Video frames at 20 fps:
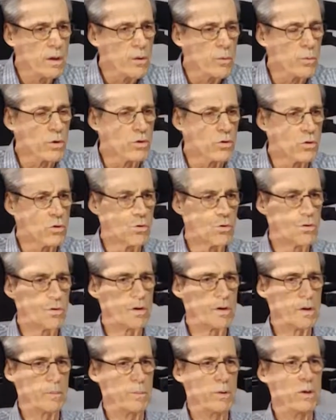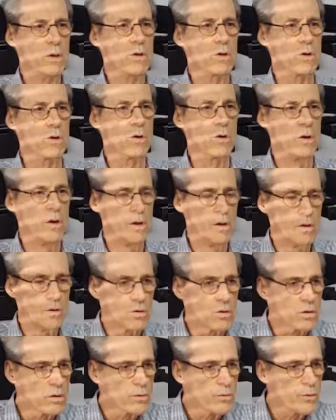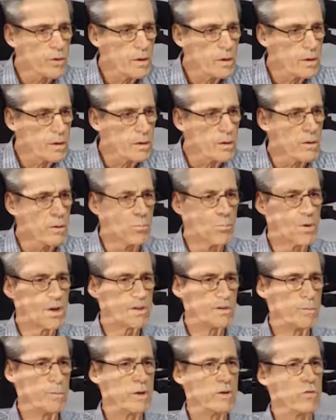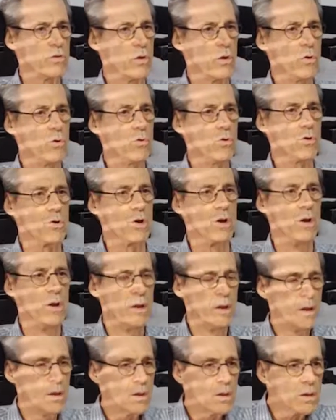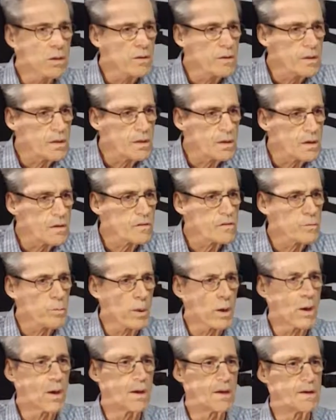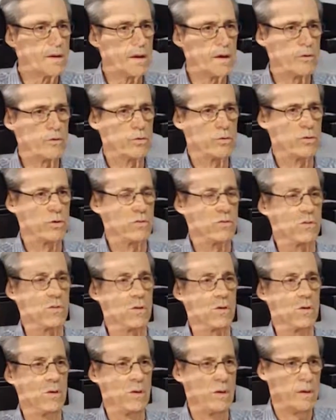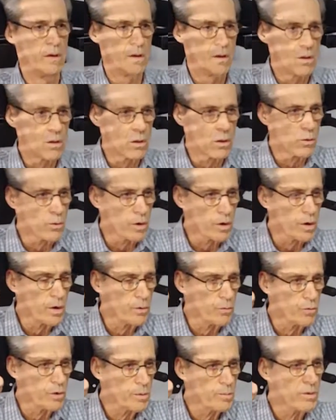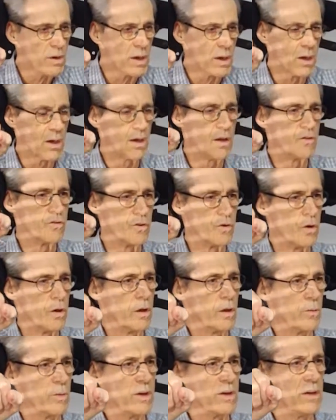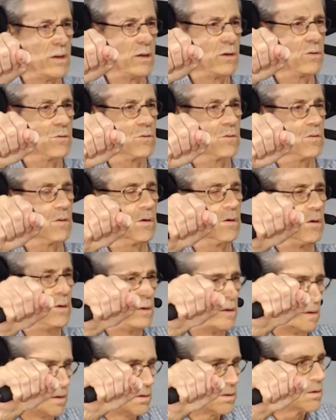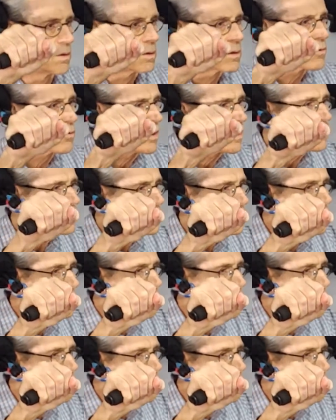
When you do it up here, you're going to feel it much, much lower in the spine, down towards the lower rib cage and all the way down to the crest of